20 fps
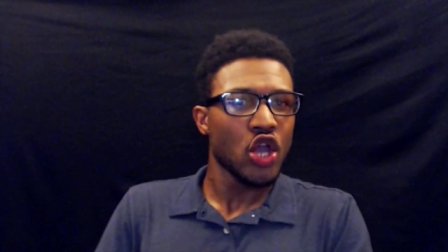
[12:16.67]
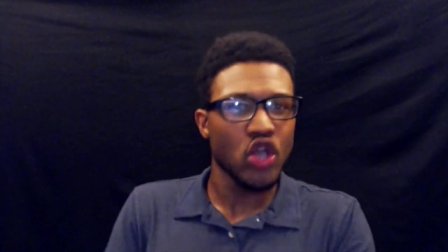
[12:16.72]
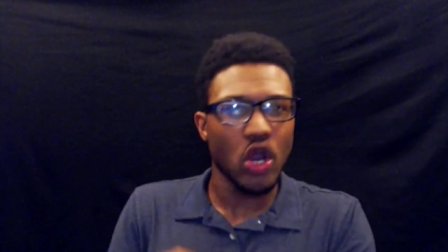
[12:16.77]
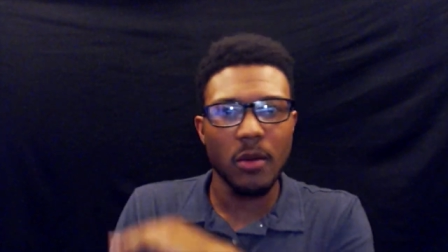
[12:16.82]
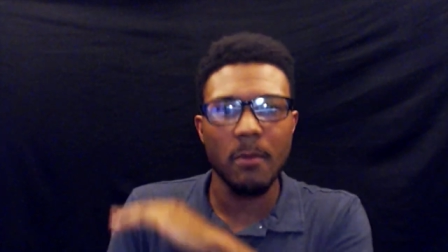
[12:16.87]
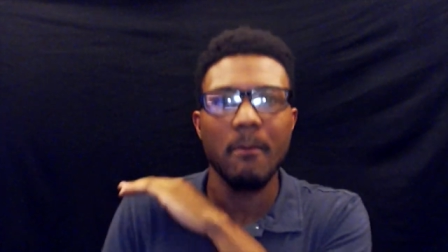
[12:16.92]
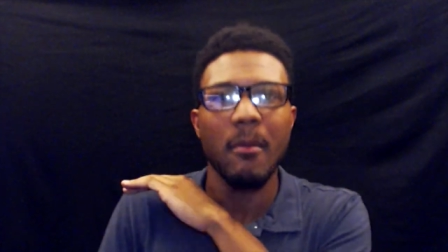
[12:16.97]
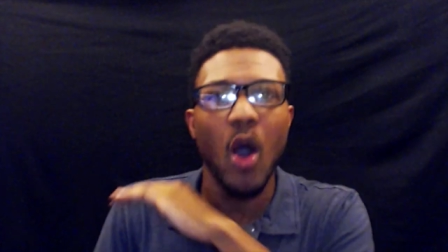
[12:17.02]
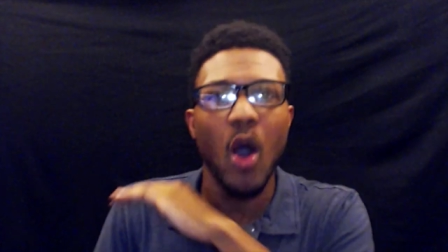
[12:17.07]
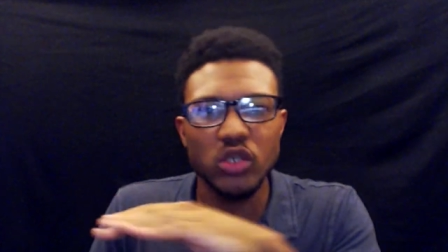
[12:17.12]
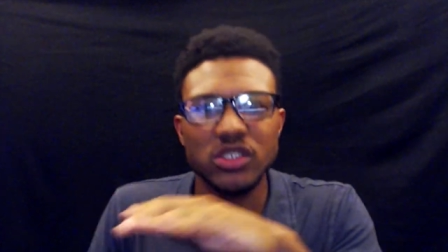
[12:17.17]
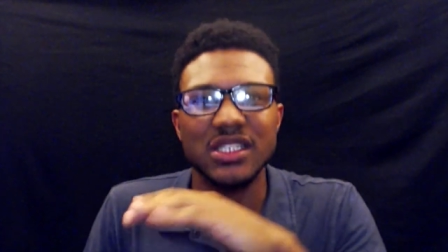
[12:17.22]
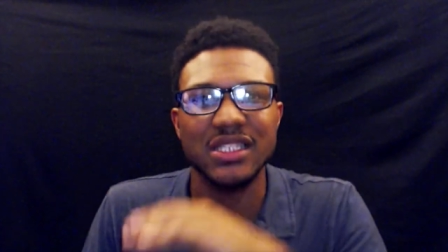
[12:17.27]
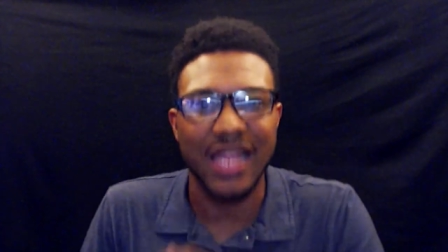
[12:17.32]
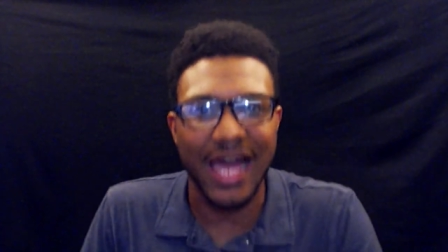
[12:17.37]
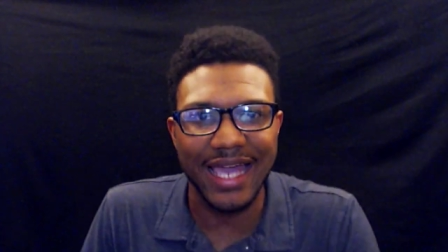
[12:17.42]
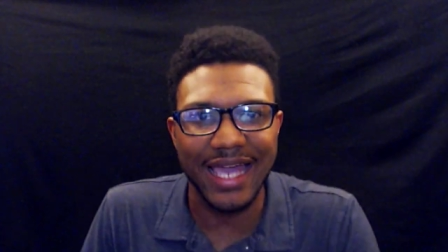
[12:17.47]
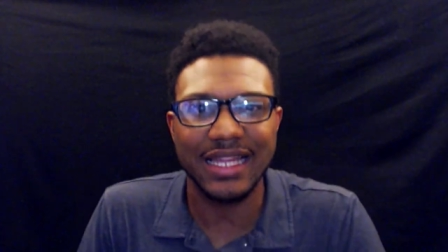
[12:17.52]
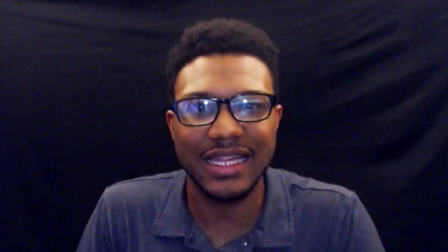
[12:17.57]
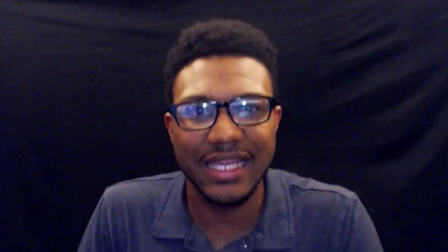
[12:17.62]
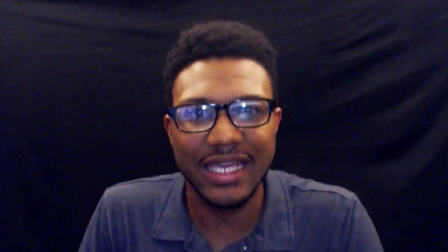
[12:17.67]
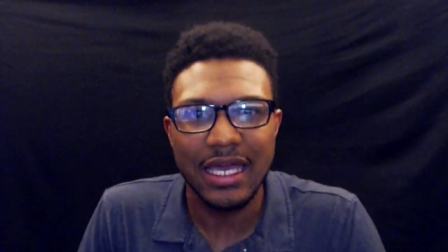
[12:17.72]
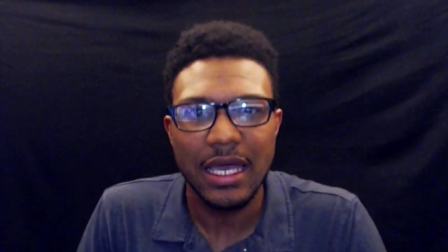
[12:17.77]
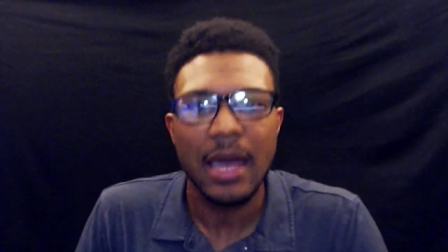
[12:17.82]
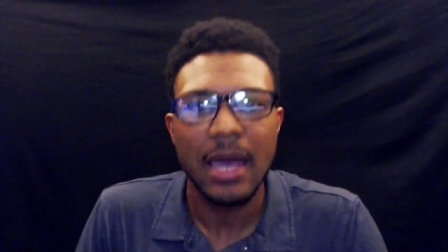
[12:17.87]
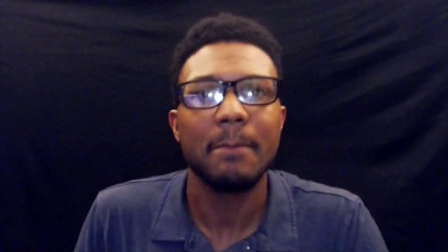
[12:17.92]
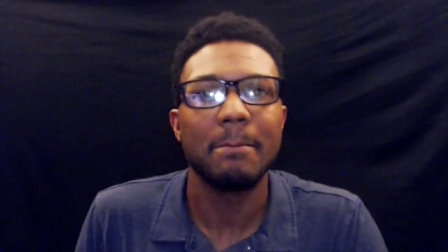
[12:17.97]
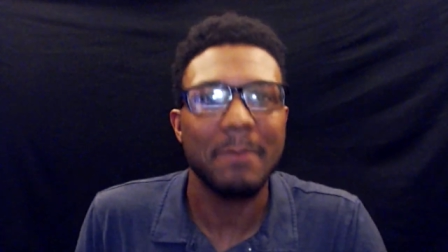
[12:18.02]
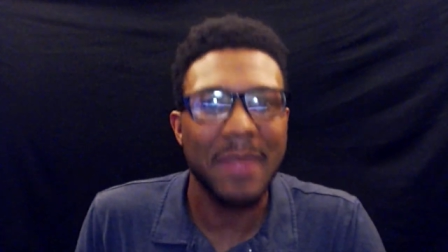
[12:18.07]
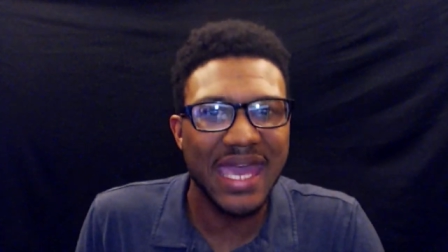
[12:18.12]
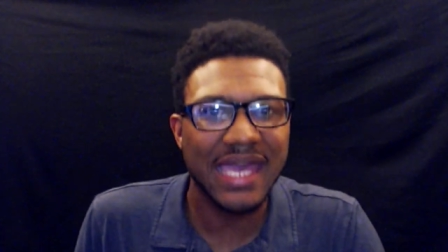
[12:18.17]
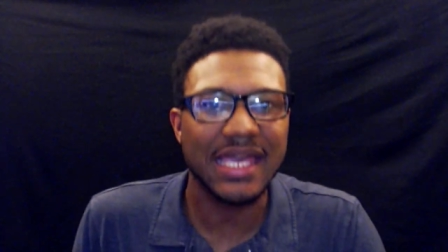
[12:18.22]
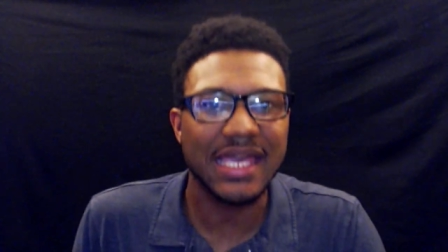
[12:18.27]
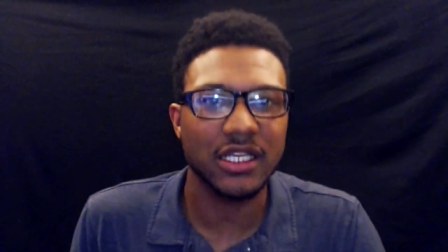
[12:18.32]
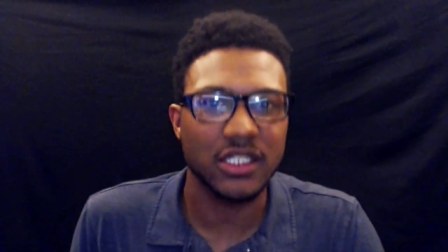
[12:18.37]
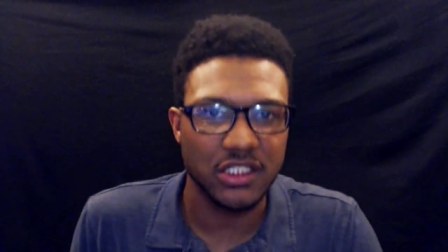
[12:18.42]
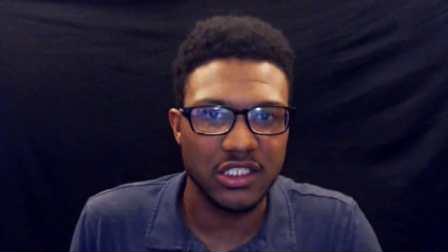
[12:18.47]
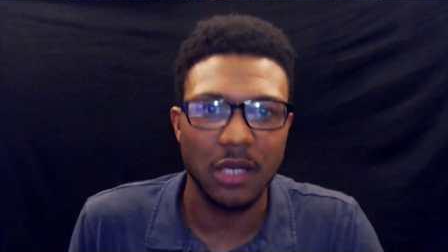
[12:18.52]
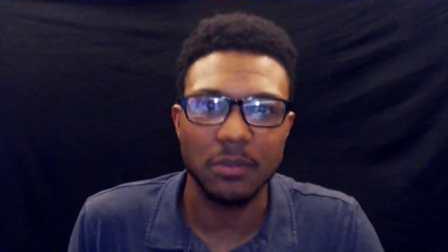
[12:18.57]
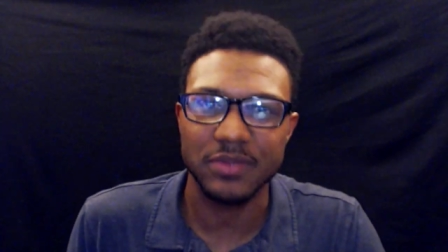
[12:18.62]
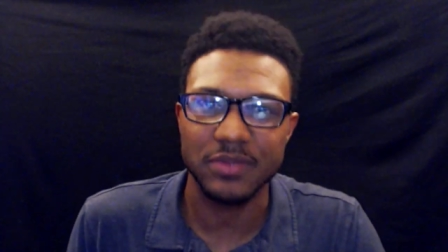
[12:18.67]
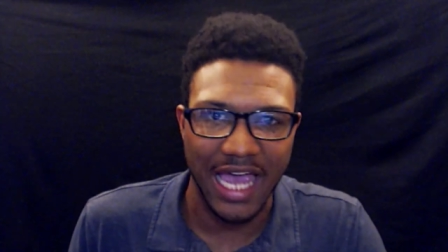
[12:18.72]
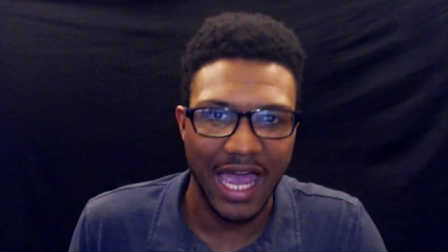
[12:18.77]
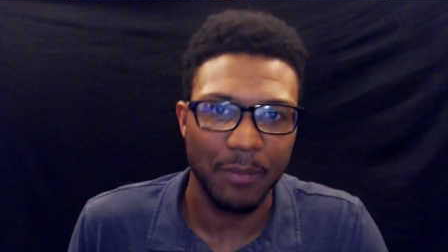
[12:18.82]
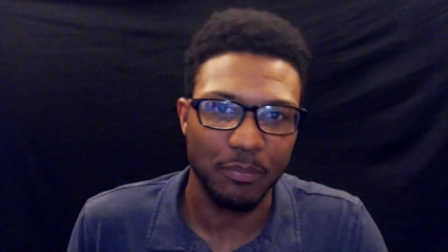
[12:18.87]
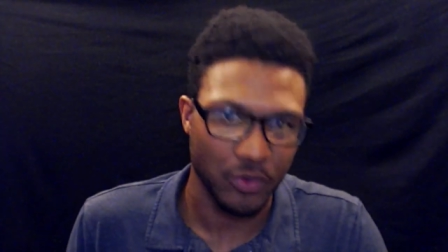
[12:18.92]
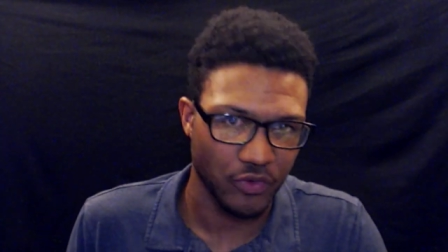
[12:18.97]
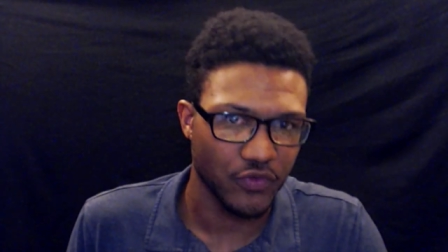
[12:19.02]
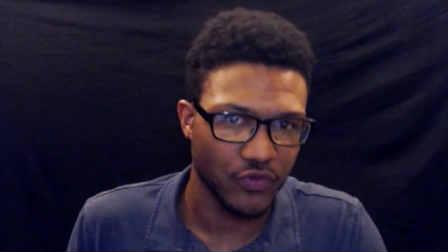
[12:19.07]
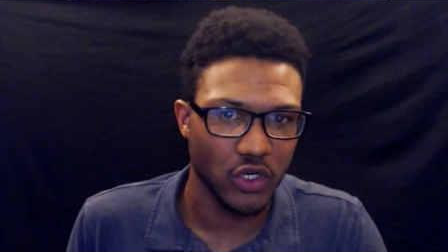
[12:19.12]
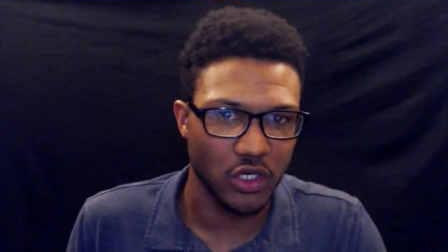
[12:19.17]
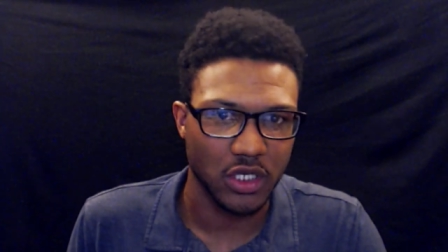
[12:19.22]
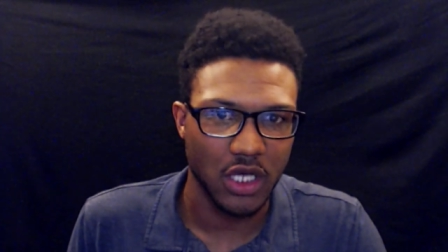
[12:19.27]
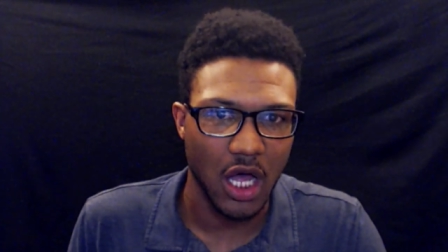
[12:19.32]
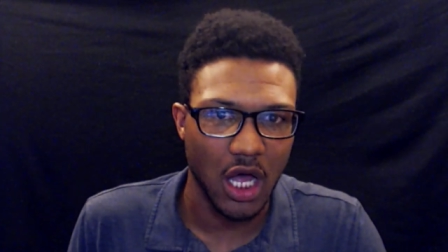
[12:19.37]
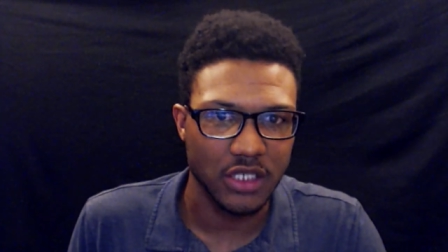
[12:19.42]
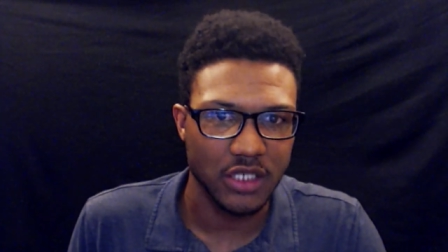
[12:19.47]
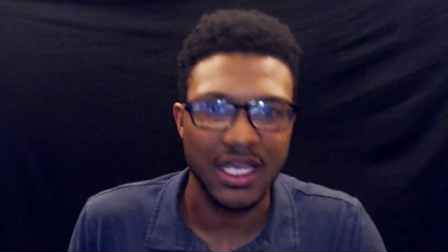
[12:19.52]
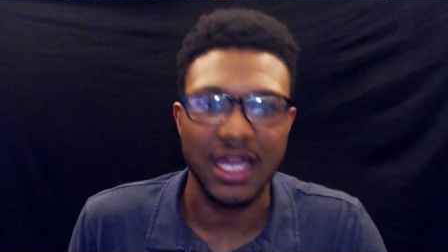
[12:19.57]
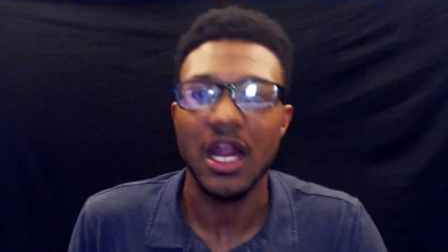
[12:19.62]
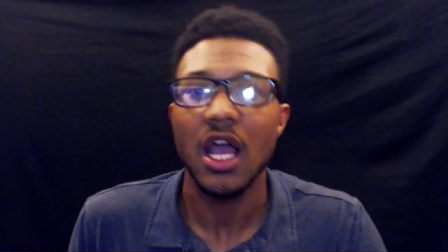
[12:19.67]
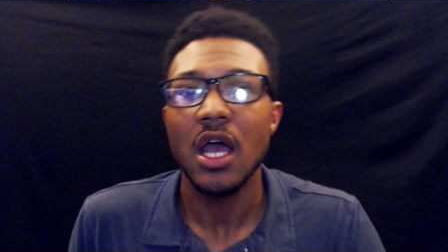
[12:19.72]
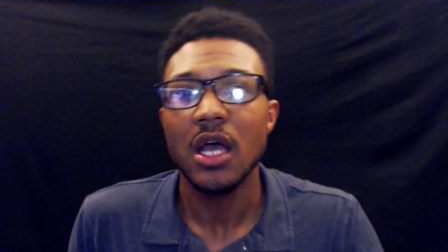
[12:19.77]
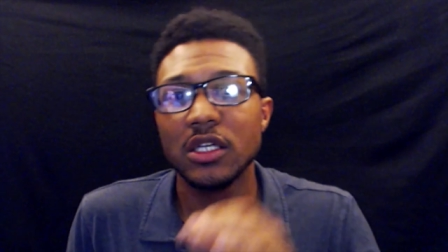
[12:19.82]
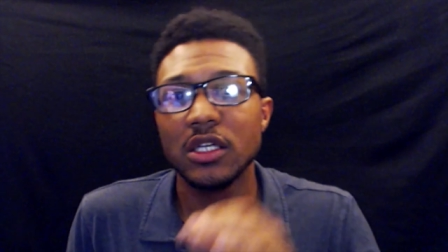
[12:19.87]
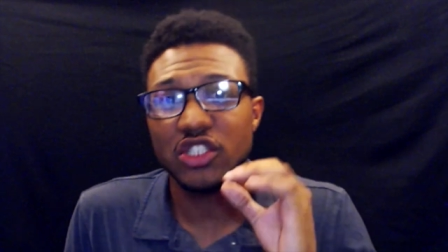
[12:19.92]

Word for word: you're most likely making some type of good content.